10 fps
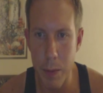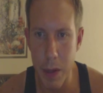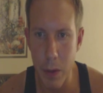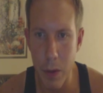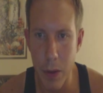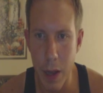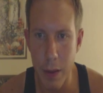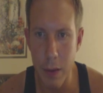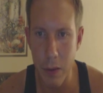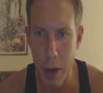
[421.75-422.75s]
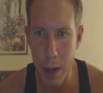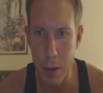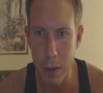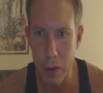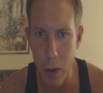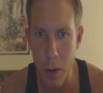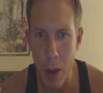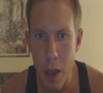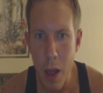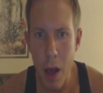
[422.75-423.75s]
want to be doing on this channel.
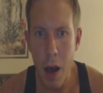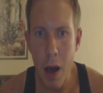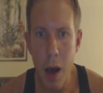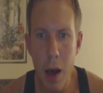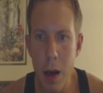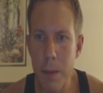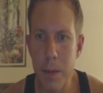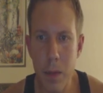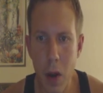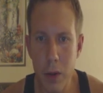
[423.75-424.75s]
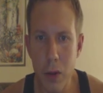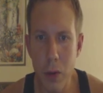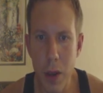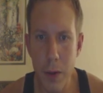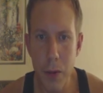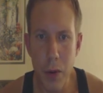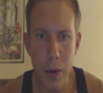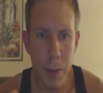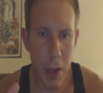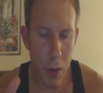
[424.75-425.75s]
So, also, if
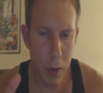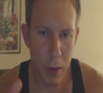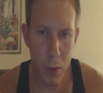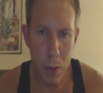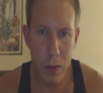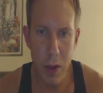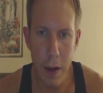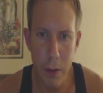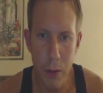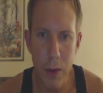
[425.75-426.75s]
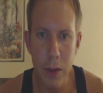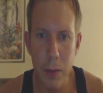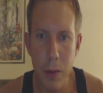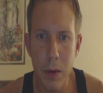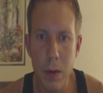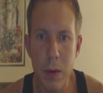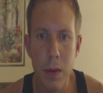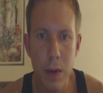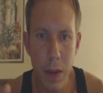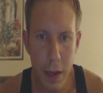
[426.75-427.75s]
you're going to be going to the Woodstock Fruit Festival
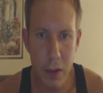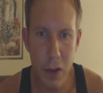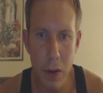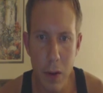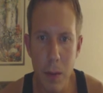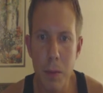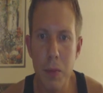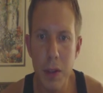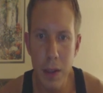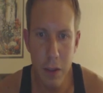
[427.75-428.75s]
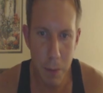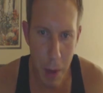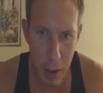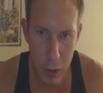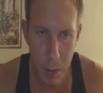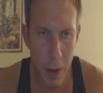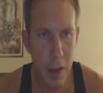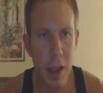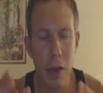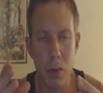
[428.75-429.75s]
next year, please sponsor
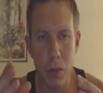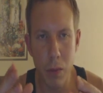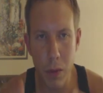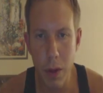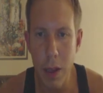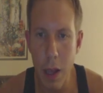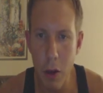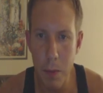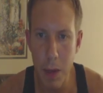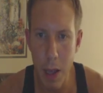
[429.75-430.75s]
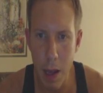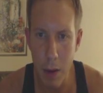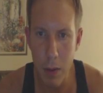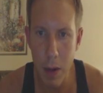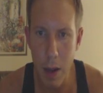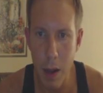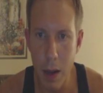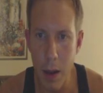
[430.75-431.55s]
me. It would really help me out.